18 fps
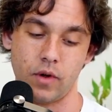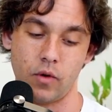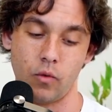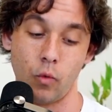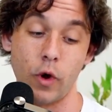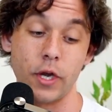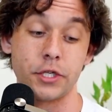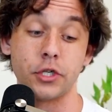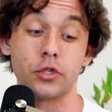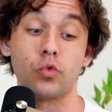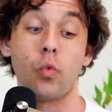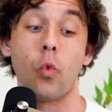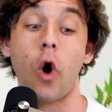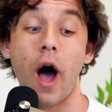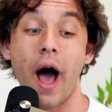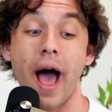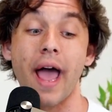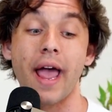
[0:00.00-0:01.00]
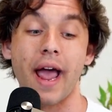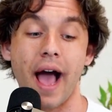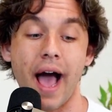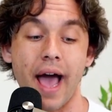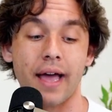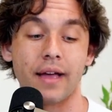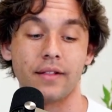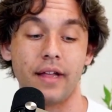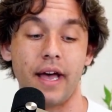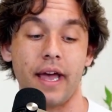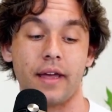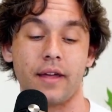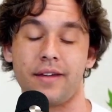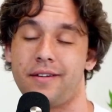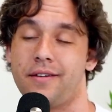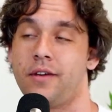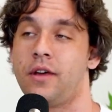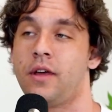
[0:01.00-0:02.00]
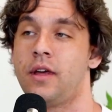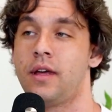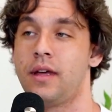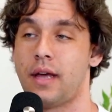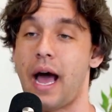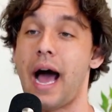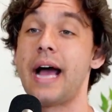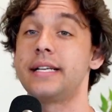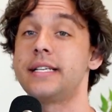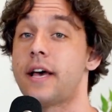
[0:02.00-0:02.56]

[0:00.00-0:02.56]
which is why I